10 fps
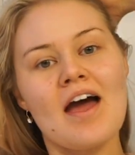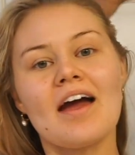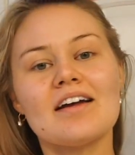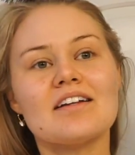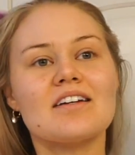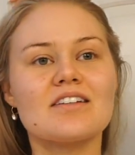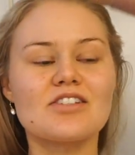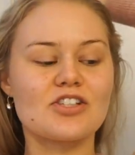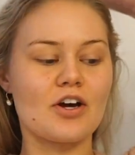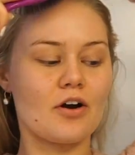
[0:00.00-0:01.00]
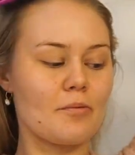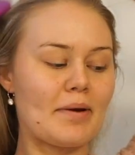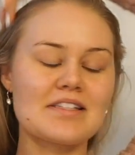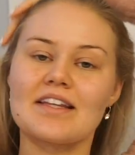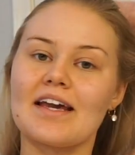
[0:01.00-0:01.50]
And so
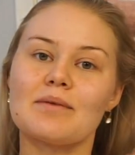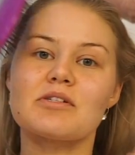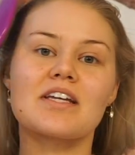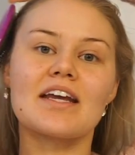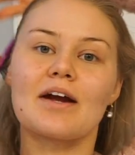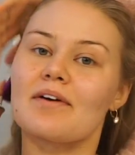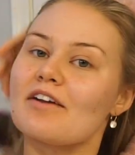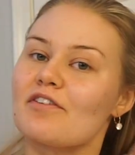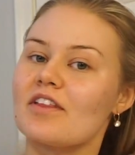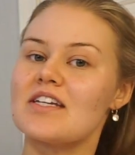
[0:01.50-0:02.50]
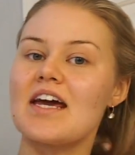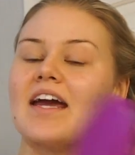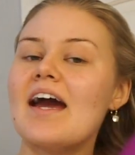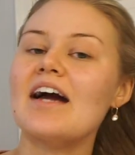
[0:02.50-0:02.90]
basically, I'm just gonna get ready for the day.